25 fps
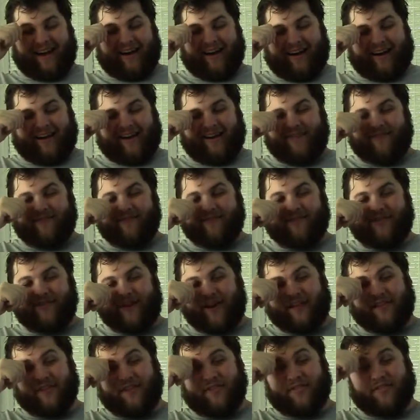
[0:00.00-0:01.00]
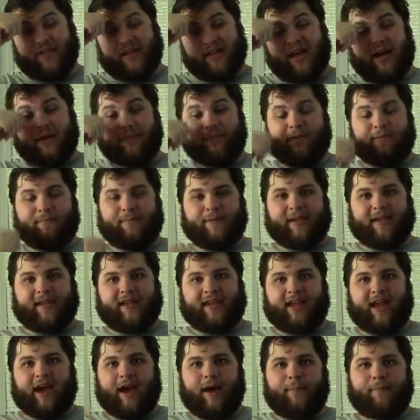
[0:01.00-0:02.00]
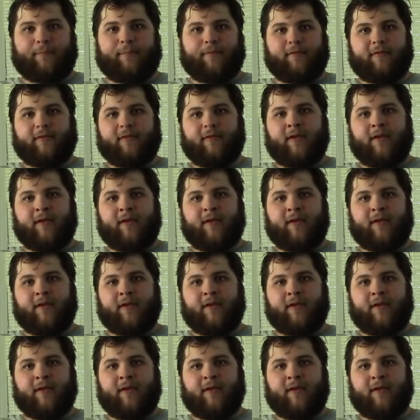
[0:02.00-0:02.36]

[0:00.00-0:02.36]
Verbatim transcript: um, so I don't think I'll be picking up